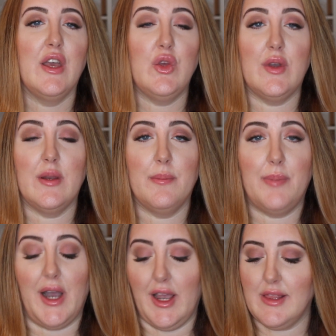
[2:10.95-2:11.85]
You can
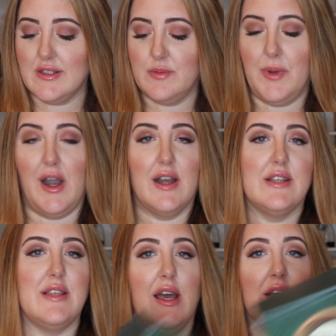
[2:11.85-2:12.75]
buy this
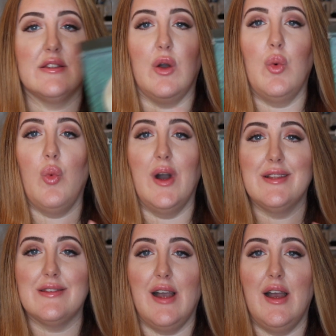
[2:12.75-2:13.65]
box as a
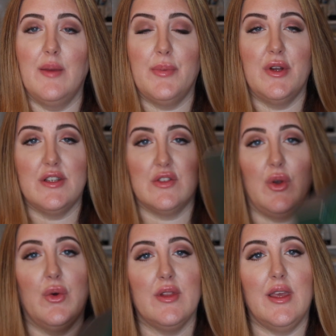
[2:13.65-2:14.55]
one-time purchase
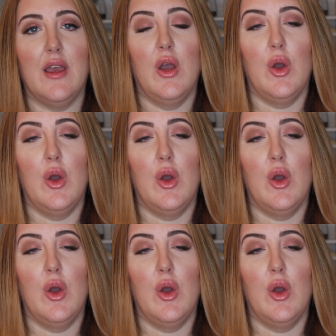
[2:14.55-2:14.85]
only,